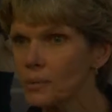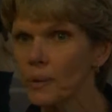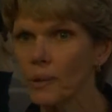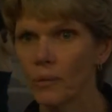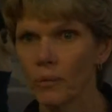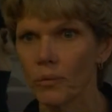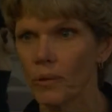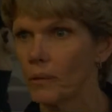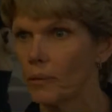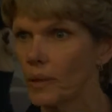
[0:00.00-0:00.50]
we,
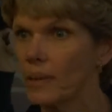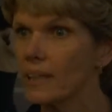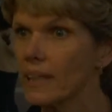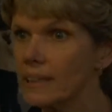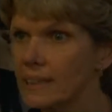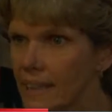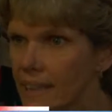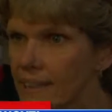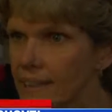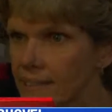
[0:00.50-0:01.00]
we really
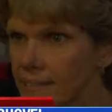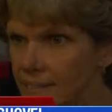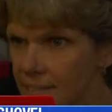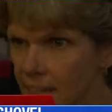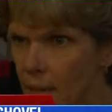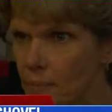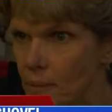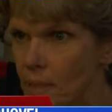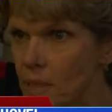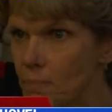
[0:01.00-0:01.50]
did
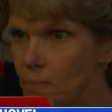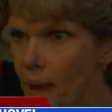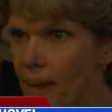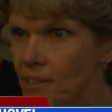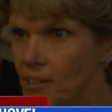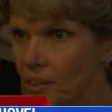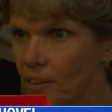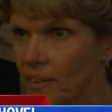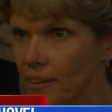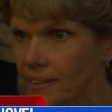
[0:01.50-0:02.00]
something
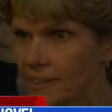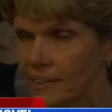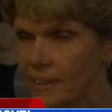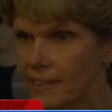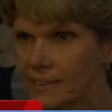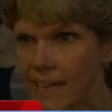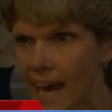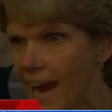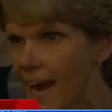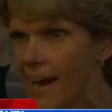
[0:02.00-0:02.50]
special. The, the
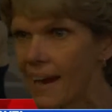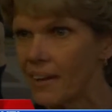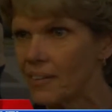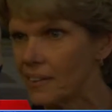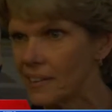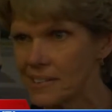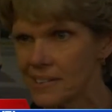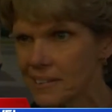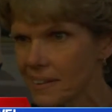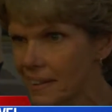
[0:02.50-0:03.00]
town
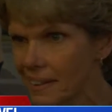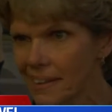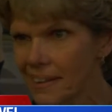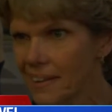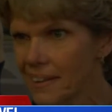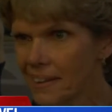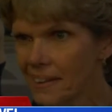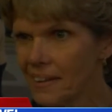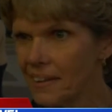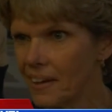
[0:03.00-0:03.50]
is,
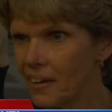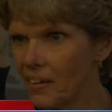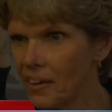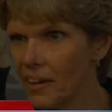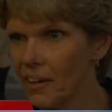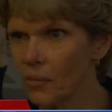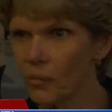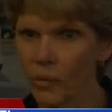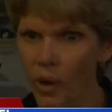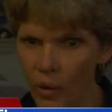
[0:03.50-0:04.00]
you know,
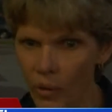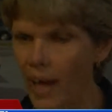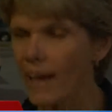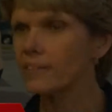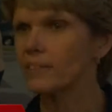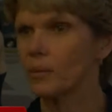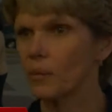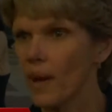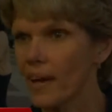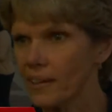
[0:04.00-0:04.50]
going to roll
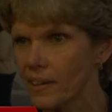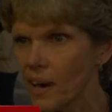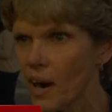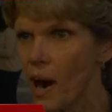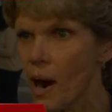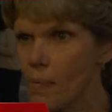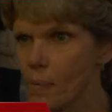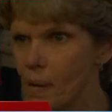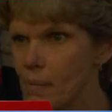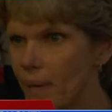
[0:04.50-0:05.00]
out the red
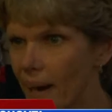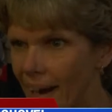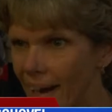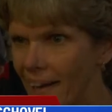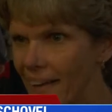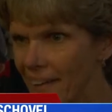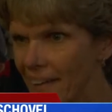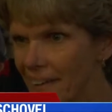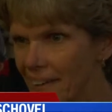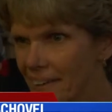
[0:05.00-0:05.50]
carpet
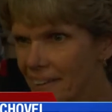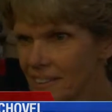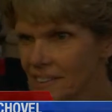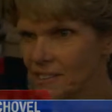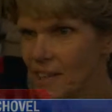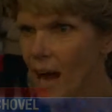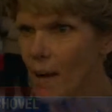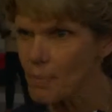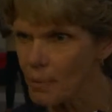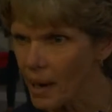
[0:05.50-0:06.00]
by
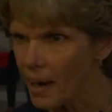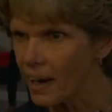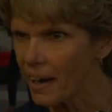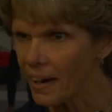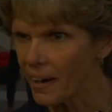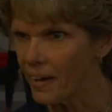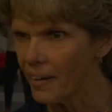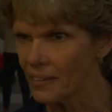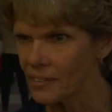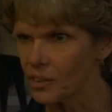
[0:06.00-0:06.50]
stopping
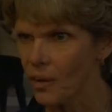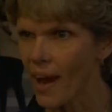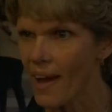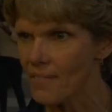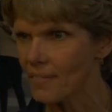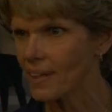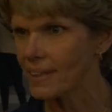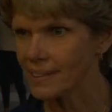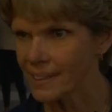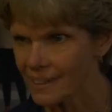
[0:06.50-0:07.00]
all the
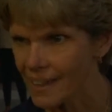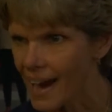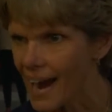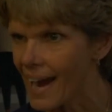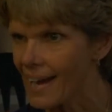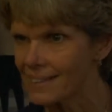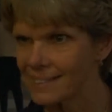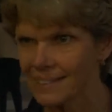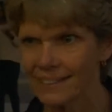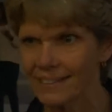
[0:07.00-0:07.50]
traffic at the
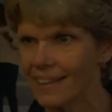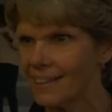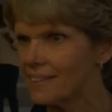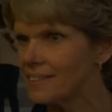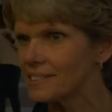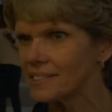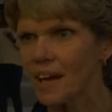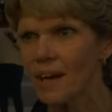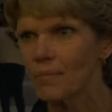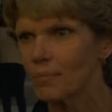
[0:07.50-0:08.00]
lights and letting
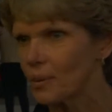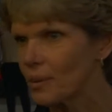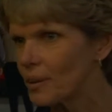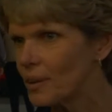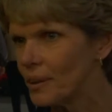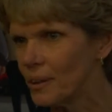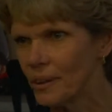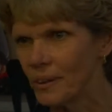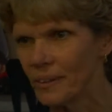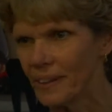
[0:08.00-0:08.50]
us come
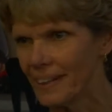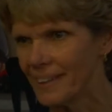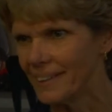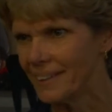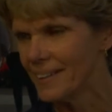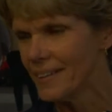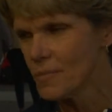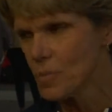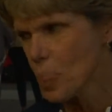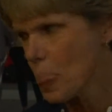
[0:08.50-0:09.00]
through. And,
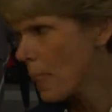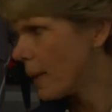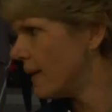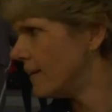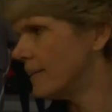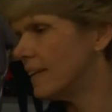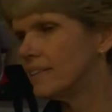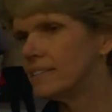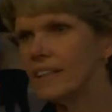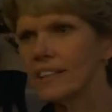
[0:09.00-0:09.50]

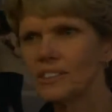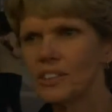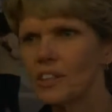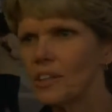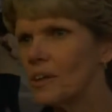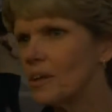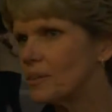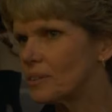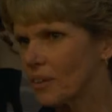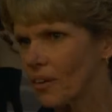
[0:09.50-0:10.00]
and then this
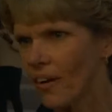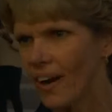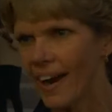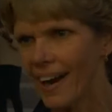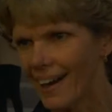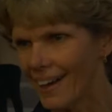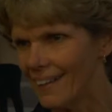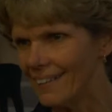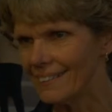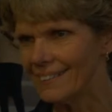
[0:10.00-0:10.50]
huge
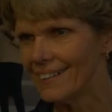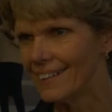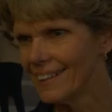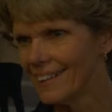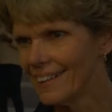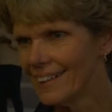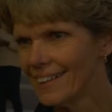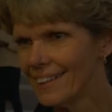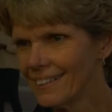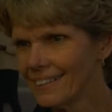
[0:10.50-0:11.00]
crowd,
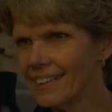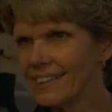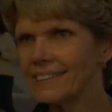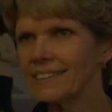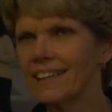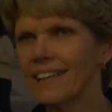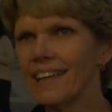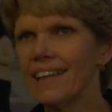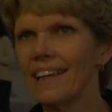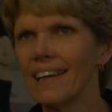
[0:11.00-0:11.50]
these
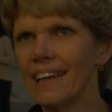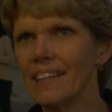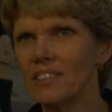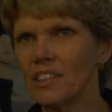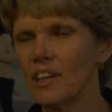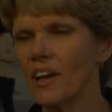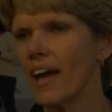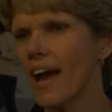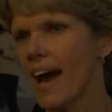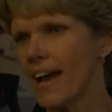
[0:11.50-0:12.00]
kids,
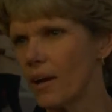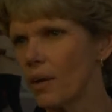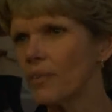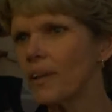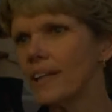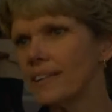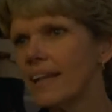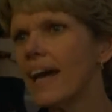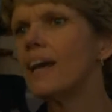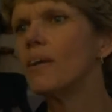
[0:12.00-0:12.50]
you know, I don't
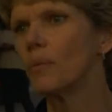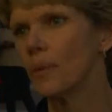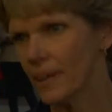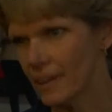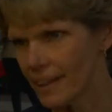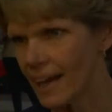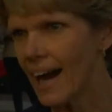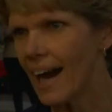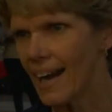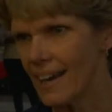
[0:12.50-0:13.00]
think they
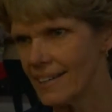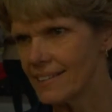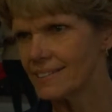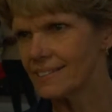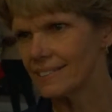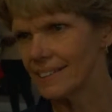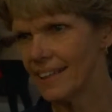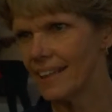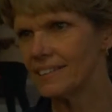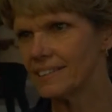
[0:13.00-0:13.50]
realized
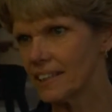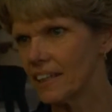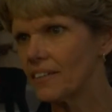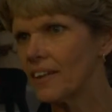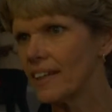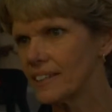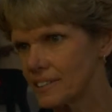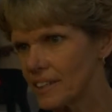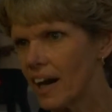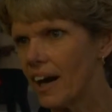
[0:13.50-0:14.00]
until
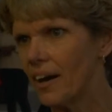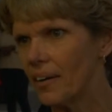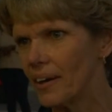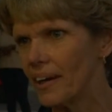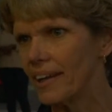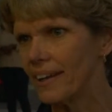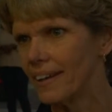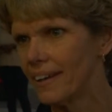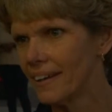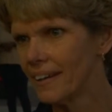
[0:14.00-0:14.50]
they saw it